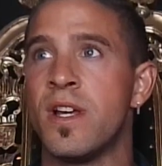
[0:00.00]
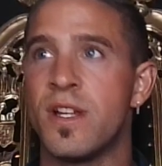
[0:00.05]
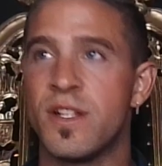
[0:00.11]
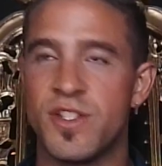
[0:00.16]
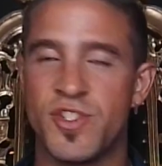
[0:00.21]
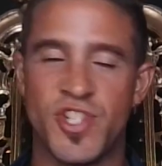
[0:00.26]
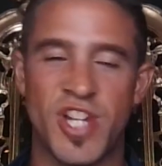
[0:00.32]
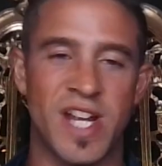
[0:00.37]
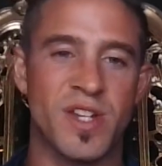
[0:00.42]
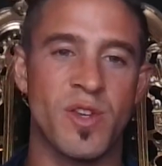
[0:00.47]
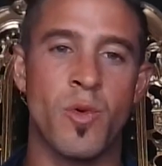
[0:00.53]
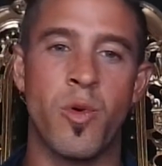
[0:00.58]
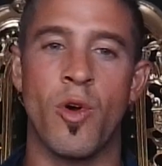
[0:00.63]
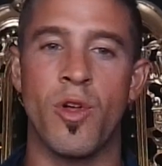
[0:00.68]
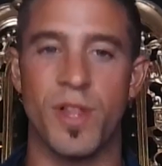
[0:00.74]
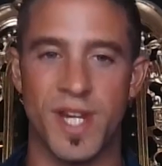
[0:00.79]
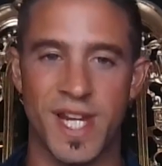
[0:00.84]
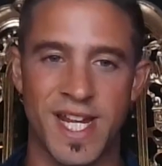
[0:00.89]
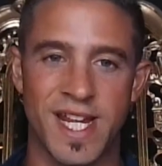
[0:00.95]
inject
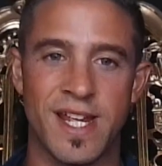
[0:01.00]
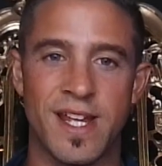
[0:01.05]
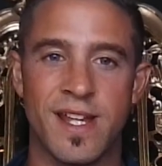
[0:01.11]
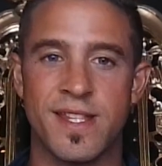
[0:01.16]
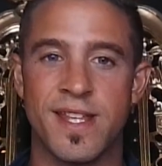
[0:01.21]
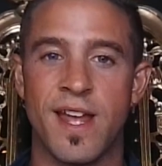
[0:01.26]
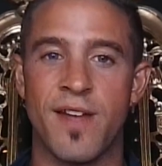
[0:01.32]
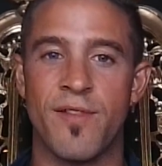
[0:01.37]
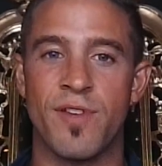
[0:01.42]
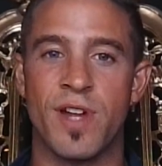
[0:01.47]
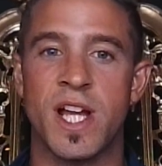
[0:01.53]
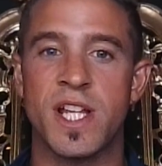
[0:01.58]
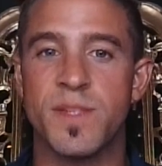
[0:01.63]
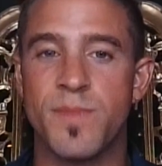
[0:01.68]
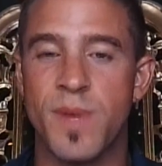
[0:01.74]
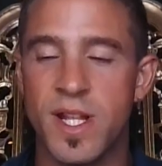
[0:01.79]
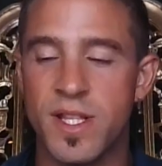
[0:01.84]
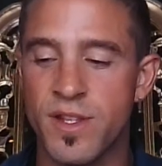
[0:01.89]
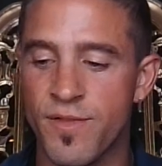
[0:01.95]
quality into every
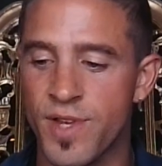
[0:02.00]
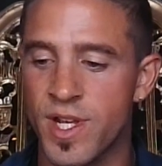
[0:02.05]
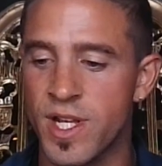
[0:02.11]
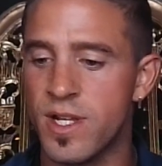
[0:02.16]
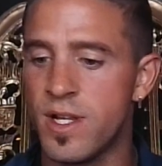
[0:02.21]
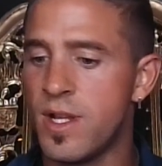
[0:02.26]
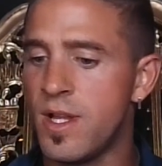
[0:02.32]
aspect of it.